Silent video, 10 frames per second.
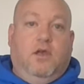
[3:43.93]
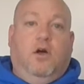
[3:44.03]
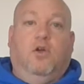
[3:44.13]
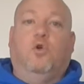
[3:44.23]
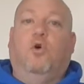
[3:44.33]

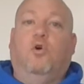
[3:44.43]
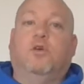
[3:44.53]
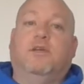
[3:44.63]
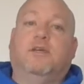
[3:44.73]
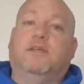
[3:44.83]
A goal
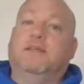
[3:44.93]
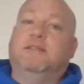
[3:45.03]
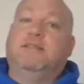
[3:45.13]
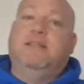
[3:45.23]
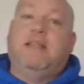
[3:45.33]
kick
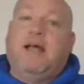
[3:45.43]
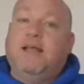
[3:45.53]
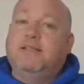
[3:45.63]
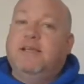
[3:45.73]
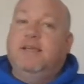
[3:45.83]
is
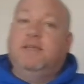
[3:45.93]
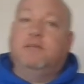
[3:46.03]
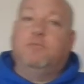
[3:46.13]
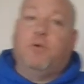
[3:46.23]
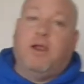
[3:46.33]
not
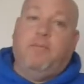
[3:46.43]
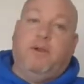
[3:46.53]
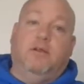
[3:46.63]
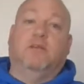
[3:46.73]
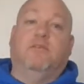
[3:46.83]
taken
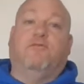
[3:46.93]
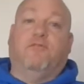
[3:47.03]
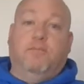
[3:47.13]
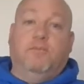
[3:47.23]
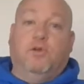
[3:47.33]
primarily
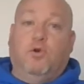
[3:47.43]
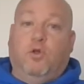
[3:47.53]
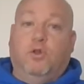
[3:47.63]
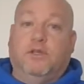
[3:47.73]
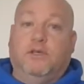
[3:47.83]
from the
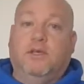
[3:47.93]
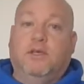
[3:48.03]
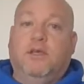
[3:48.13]
goalie.